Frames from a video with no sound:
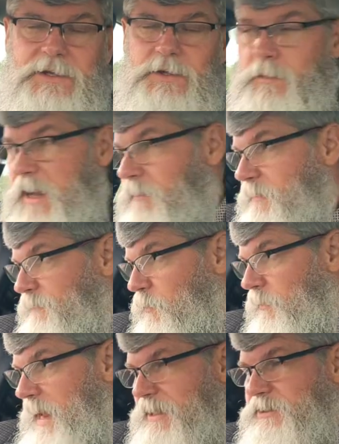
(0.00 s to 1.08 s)
Well, if the
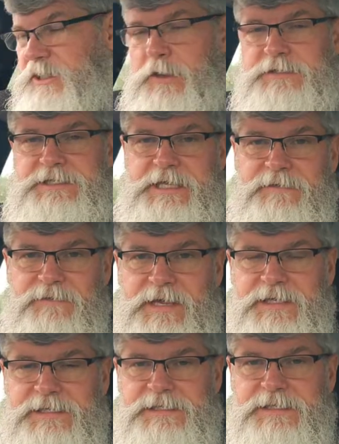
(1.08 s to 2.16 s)
world actually goes to
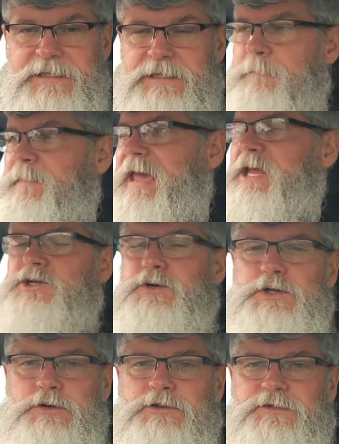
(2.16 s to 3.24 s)
EVs, the major
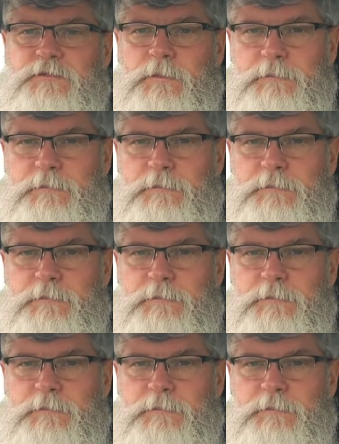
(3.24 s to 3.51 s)
use for